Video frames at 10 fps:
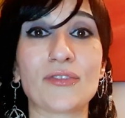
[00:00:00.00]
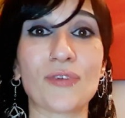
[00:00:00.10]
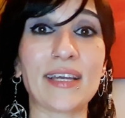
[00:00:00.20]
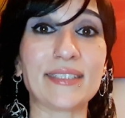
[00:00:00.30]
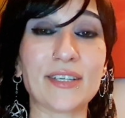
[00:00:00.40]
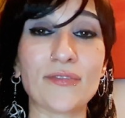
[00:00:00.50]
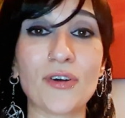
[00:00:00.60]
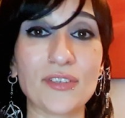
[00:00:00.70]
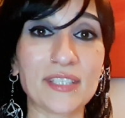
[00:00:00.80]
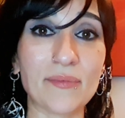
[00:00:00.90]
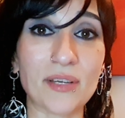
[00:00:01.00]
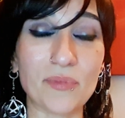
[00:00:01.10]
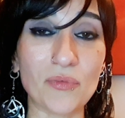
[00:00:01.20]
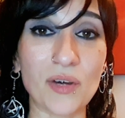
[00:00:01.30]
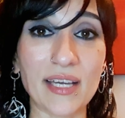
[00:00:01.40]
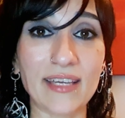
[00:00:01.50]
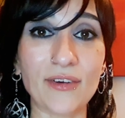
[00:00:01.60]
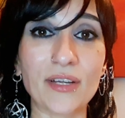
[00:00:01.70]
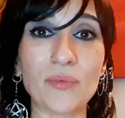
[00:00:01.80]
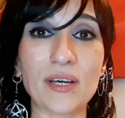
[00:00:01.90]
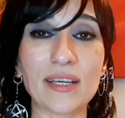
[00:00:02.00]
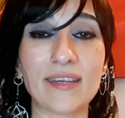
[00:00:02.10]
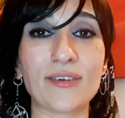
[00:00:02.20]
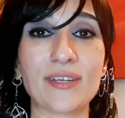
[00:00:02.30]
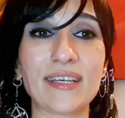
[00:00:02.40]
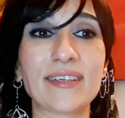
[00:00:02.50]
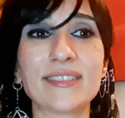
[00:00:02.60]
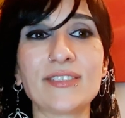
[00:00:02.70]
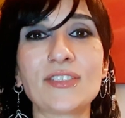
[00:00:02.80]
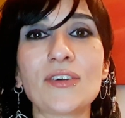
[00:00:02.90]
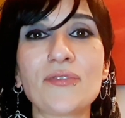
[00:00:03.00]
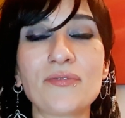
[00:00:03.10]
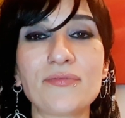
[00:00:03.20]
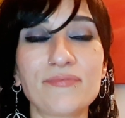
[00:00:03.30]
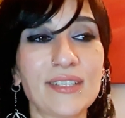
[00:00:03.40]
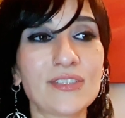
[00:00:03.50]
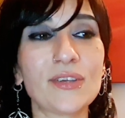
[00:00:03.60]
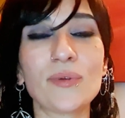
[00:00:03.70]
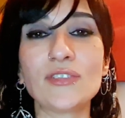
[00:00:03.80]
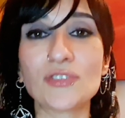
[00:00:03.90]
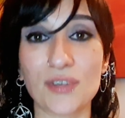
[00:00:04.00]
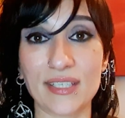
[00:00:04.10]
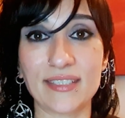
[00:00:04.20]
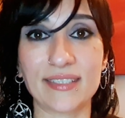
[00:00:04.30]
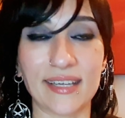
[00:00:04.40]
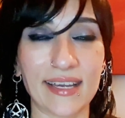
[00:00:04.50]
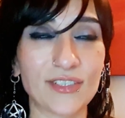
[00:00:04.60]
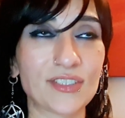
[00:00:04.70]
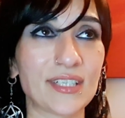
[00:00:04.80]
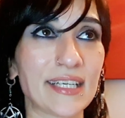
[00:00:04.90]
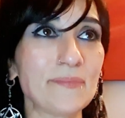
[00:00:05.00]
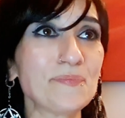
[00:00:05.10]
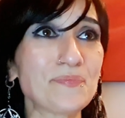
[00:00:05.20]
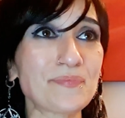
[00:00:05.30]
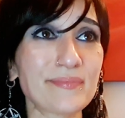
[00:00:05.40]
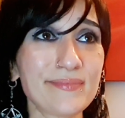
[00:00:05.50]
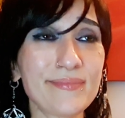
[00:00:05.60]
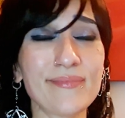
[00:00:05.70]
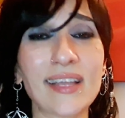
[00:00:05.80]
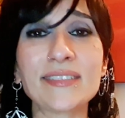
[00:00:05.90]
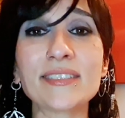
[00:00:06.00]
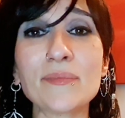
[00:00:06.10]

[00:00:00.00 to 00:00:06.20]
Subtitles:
great self-concept, I've been working on it, because it's so interesting actually, and